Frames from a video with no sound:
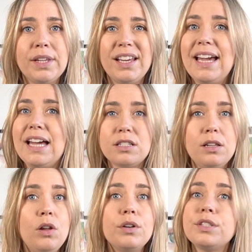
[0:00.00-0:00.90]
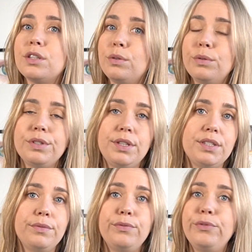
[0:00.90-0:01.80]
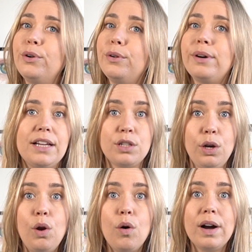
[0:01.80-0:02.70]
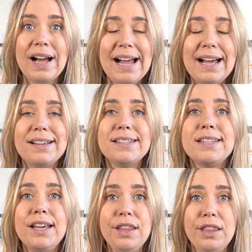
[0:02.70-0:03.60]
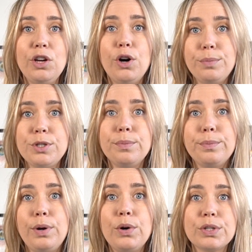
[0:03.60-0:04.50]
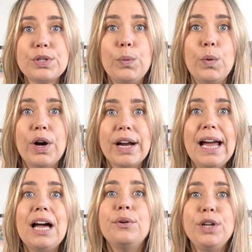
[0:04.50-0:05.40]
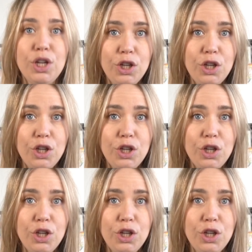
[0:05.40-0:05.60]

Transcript: Okay, as long as the course isn't full, as long as the option blocks work out,